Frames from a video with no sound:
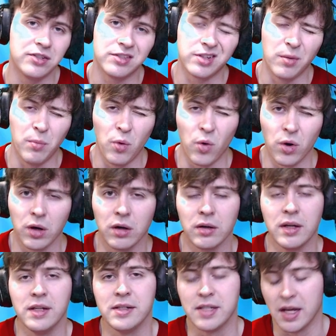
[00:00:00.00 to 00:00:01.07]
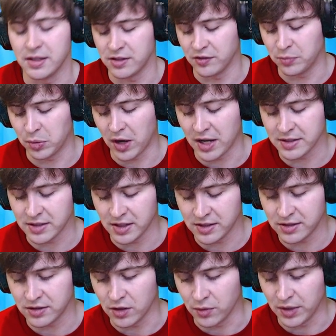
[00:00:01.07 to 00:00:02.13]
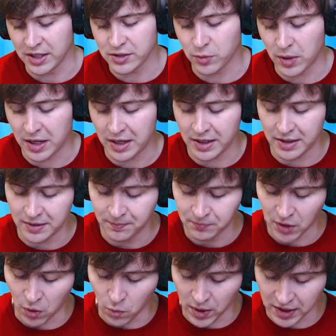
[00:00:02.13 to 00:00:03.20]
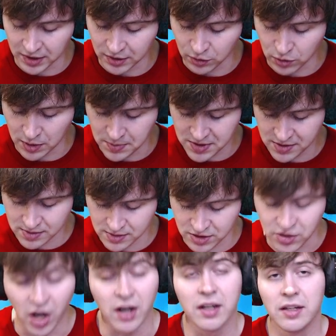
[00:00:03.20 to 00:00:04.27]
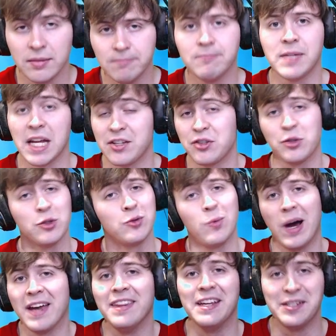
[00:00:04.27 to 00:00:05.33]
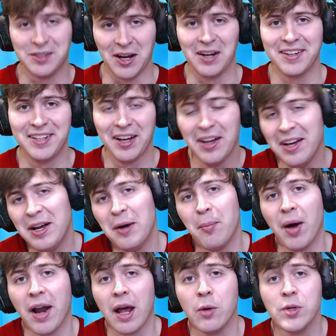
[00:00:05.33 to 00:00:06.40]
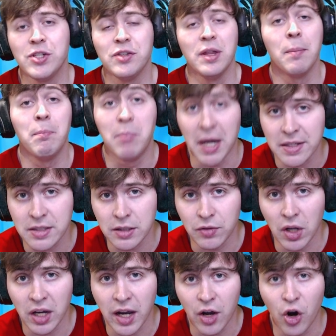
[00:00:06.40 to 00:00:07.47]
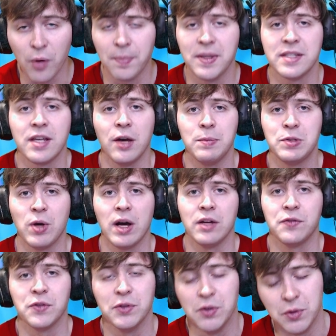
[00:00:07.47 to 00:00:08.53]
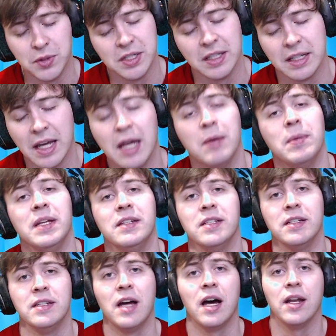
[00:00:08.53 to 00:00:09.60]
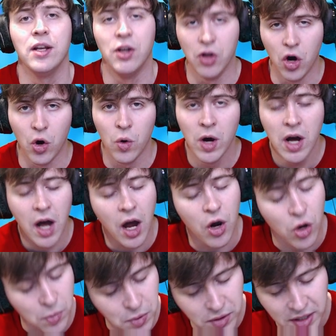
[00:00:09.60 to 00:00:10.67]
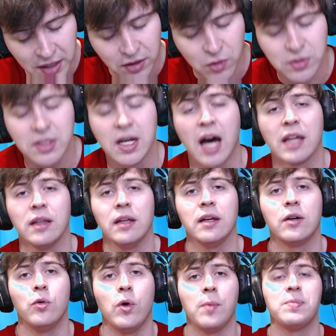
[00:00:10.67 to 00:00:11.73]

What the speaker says: a more intensive process. So that's why awakened equips suck. That's just why they suck. But I wish you the best of luck. I hope this helps you out if you're new to the game and did not know. I hope you can get those godly equips